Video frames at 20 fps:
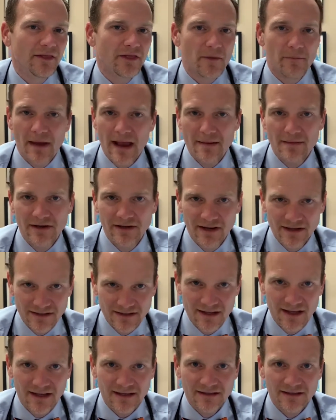the baby
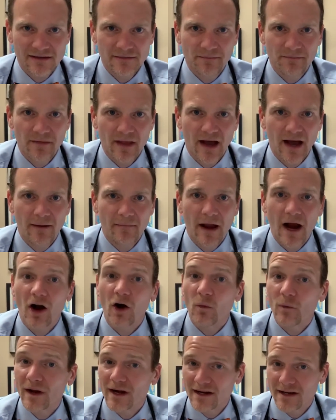does this? How
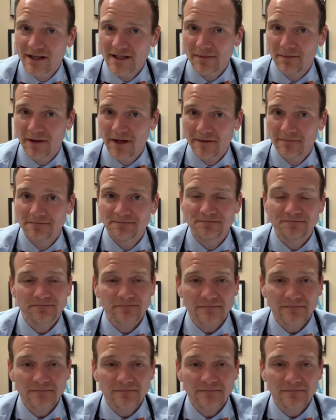are we gonna discipline him?